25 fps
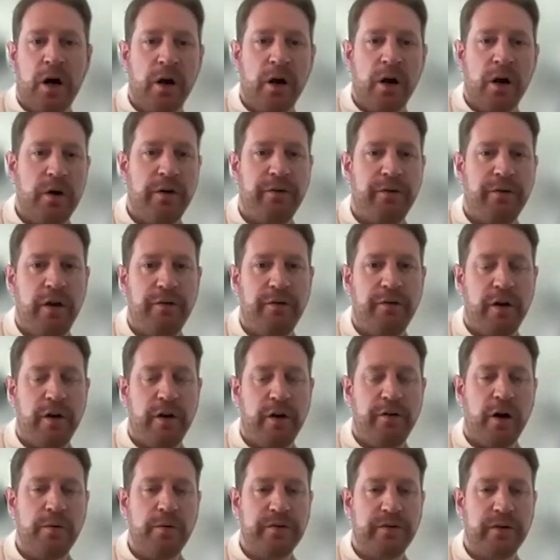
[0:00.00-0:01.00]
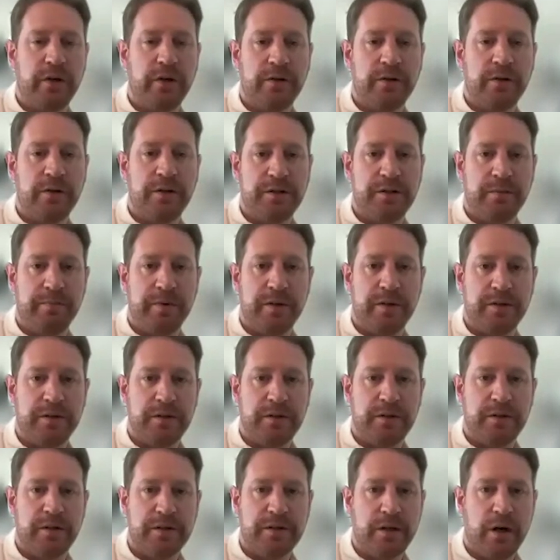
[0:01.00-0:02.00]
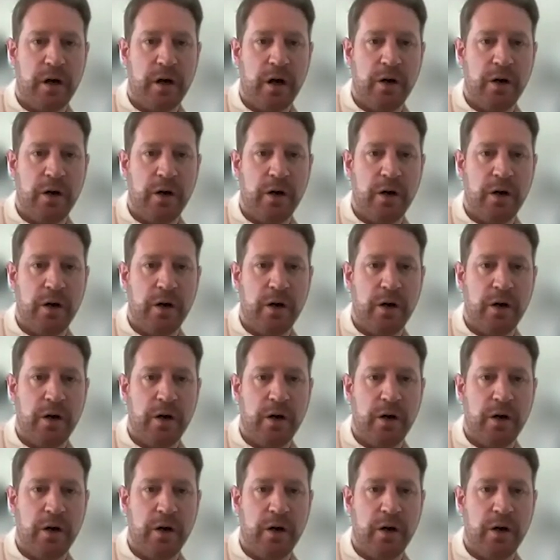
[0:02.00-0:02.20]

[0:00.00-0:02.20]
if I was viewing this as a business,